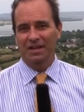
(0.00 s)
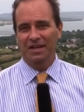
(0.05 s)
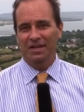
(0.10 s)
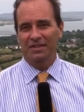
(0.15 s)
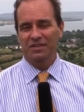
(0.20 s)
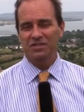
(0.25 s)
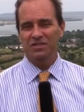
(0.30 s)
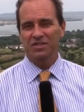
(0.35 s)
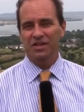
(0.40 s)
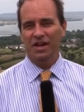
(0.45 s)

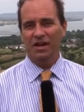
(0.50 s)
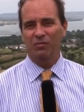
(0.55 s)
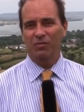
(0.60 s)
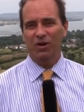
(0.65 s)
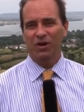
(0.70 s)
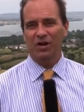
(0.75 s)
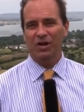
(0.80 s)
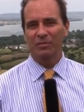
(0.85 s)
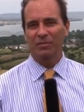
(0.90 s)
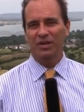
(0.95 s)
This time
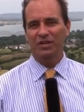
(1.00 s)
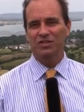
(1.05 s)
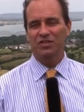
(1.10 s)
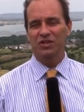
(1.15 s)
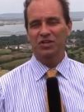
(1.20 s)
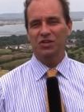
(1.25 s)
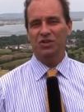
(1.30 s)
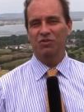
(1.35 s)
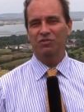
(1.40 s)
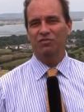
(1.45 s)
we're coming
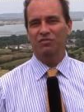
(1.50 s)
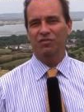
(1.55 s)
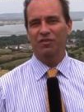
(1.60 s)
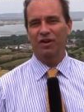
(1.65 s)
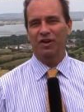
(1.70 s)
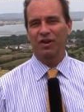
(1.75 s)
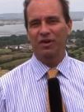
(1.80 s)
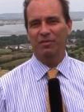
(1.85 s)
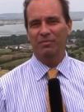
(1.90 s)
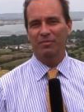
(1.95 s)
to you
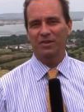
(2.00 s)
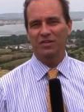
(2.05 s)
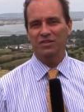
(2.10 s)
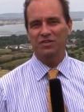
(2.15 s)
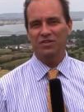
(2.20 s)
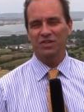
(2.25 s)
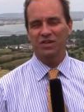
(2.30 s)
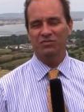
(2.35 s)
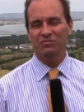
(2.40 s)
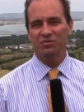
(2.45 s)
from
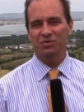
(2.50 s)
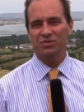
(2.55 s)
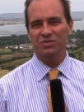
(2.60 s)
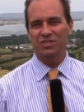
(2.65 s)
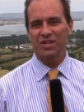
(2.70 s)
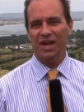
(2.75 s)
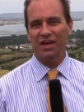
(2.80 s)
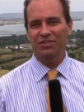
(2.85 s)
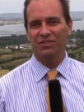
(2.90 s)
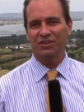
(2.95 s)
Central
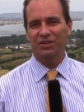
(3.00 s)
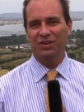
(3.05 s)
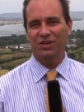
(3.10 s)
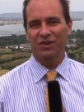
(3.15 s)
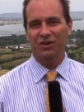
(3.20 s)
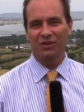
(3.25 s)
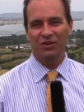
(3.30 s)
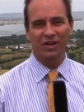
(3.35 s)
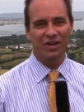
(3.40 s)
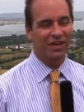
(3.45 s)
South
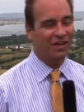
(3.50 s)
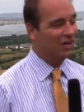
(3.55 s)
Dakota